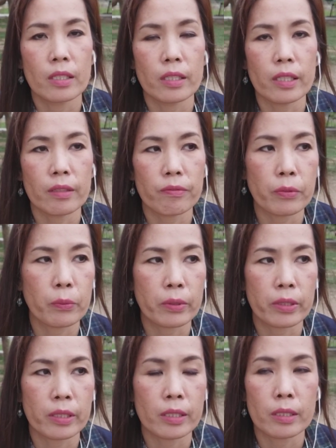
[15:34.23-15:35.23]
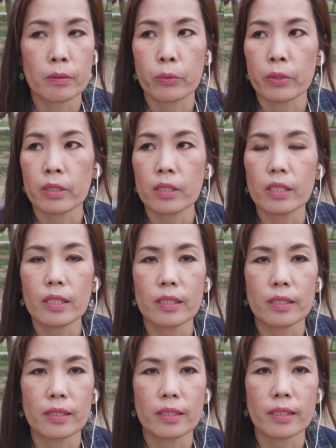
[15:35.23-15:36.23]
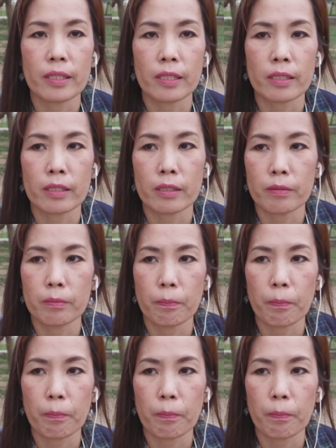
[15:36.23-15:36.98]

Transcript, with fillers: everywhere in the world. They are